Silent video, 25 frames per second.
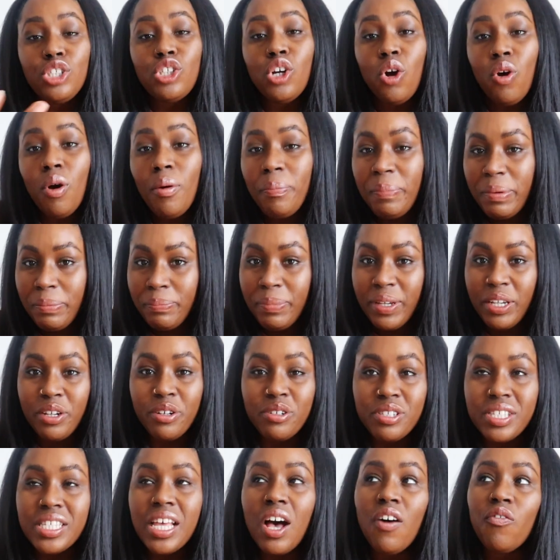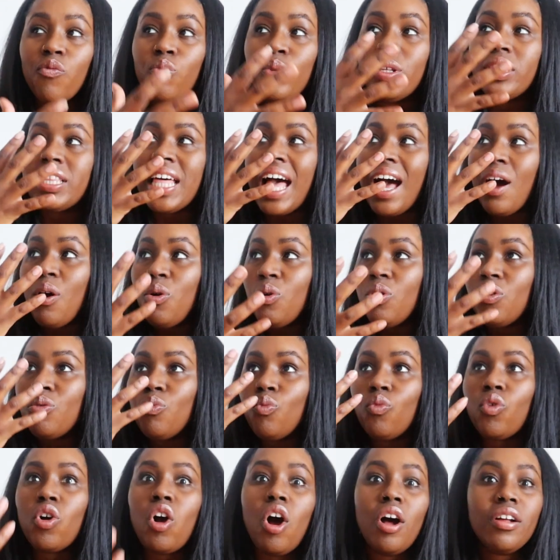show up and be yourself without
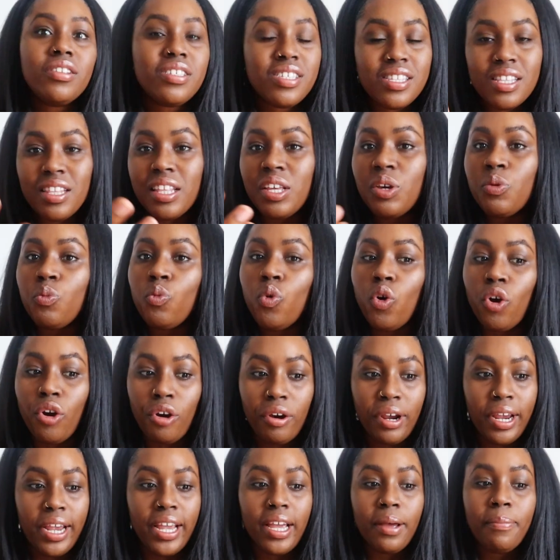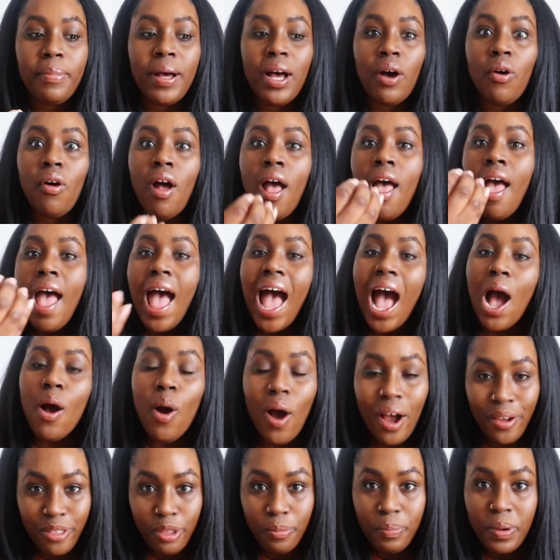constantly worrying about how
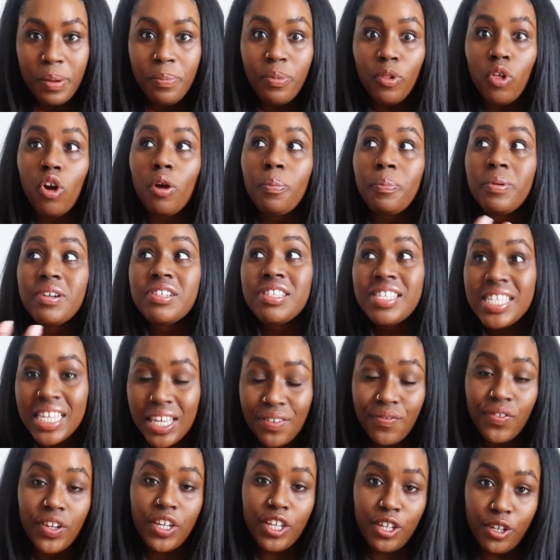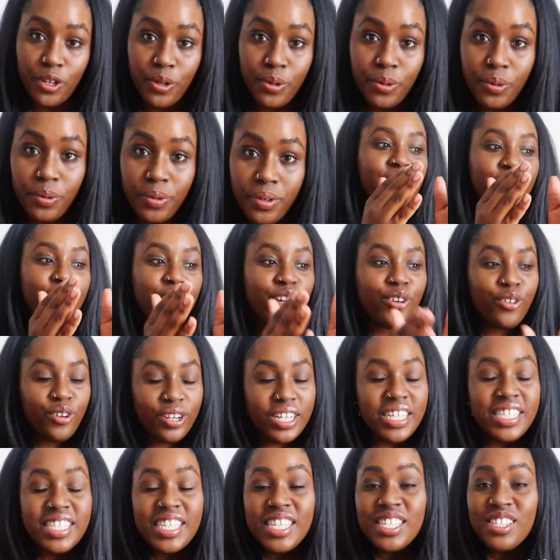other people are perceiving you. It
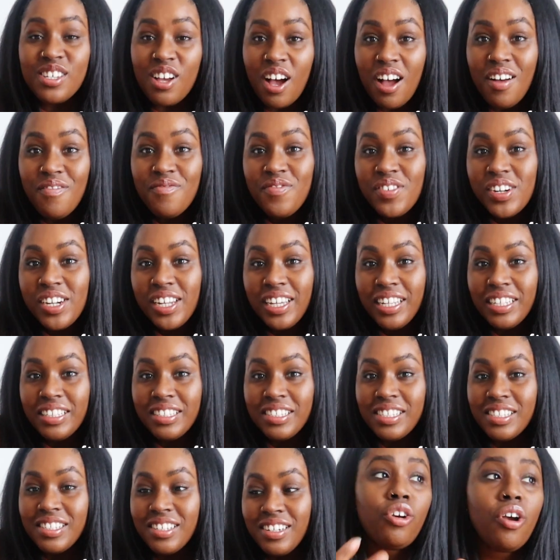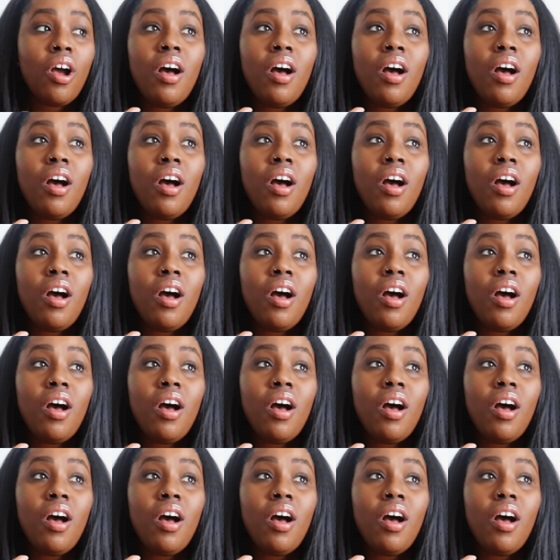increases confidence. Your